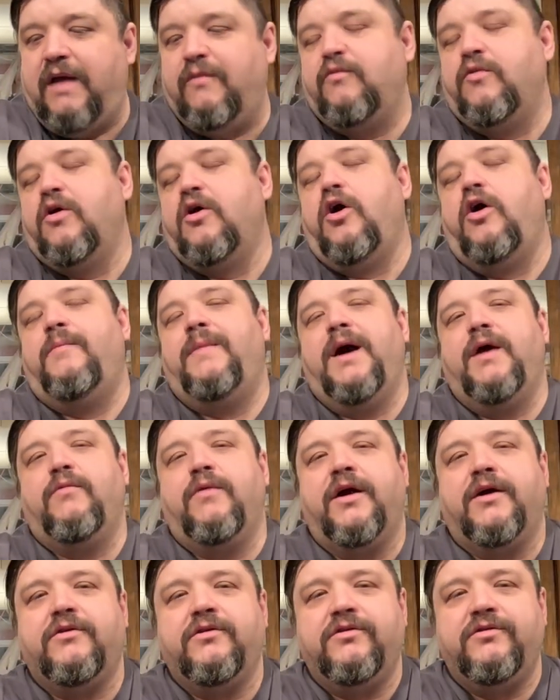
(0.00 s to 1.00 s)
where all my
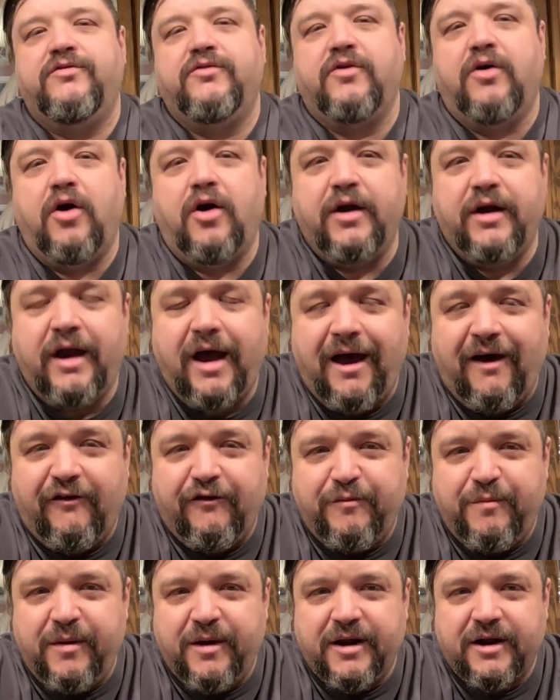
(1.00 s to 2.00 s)
records are on
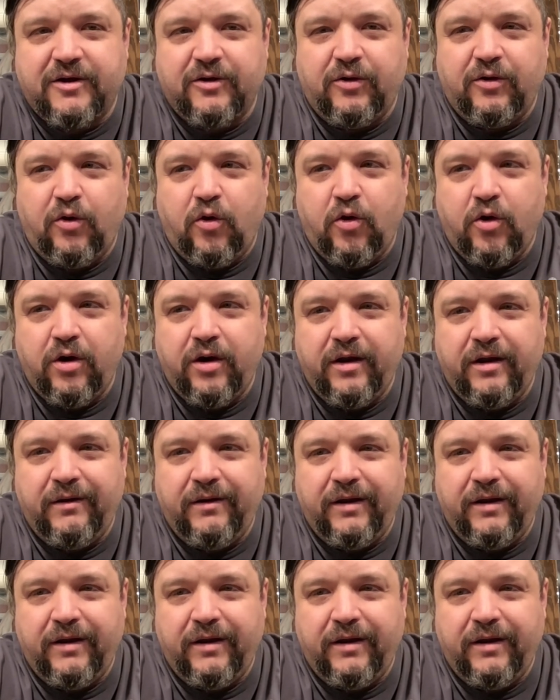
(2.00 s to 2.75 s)
alphabetical